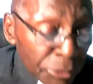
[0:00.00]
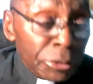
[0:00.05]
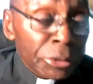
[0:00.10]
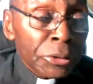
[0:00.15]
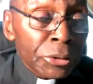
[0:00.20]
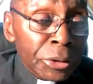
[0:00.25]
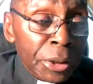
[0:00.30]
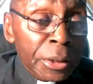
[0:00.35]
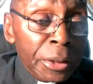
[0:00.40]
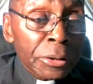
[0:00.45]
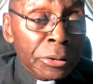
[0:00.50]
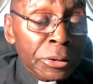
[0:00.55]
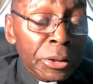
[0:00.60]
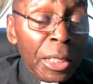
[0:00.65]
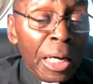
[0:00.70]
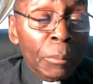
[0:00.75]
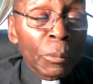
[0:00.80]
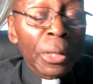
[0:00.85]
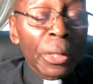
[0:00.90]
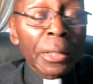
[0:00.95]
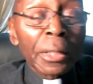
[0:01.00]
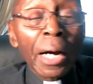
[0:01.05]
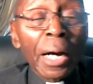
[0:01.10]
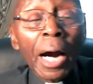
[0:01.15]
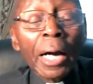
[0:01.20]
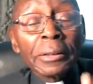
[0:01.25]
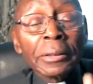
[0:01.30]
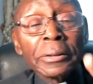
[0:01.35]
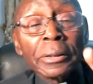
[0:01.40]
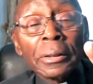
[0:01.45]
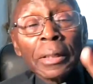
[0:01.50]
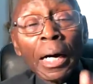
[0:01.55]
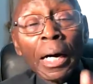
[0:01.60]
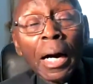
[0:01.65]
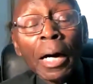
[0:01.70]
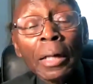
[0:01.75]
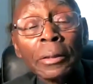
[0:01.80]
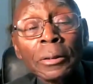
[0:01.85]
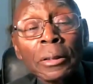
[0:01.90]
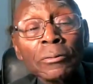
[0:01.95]
to stay the same way. God is a
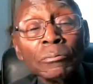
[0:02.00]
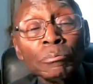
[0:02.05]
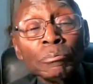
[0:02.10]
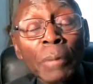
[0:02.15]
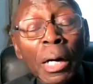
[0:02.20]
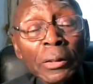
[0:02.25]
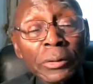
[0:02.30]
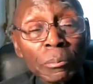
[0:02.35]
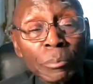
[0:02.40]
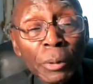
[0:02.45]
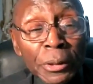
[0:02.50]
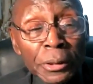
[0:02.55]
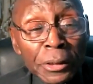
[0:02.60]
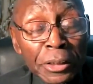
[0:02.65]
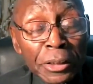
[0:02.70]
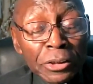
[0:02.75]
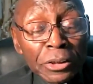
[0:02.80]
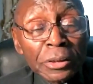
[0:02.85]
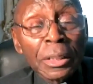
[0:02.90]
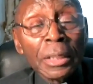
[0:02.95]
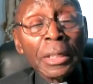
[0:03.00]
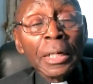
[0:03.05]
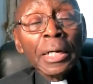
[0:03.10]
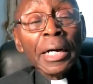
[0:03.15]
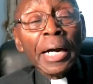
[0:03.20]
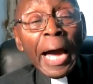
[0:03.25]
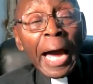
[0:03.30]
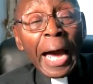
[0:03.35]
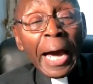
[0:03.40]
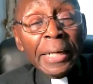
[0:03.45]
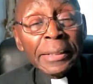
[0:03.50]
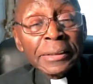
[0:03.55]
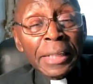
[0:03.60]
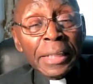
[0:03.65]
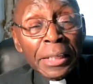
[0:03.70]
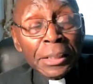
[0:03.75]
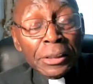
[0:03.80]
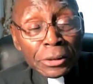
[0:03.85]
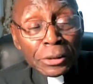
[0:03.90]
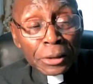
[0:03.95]
God of multiplication,
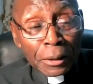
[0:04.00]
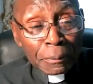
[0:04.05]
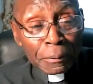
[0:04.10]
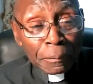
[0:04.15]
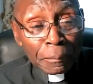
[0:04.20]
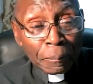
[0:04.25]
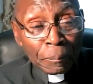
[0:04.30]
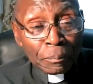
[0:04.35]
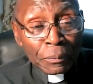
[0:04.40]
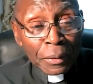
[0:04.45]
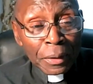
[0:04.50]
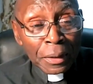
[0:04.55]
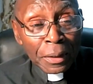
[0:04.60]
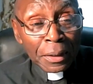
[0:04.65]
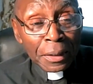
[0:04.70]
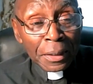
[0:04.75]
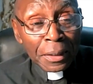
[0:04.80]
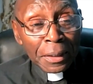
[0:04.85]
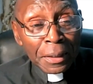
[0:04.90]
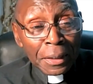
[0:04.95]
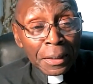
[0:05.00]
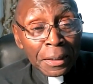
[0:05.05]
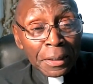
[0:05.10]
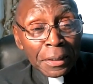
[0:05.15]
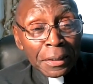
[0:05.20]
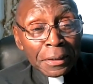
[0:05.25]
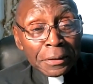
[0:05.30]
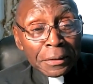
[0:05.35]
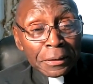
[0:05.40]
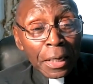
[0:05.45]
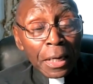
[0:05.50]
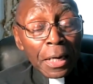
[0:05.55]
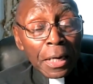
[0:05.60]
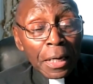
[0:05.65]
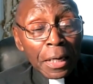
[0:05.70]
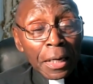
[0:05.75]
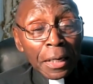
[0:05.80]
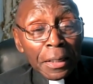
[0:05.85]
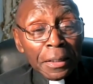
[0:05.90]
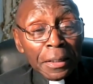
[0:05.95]
addition. Yeah.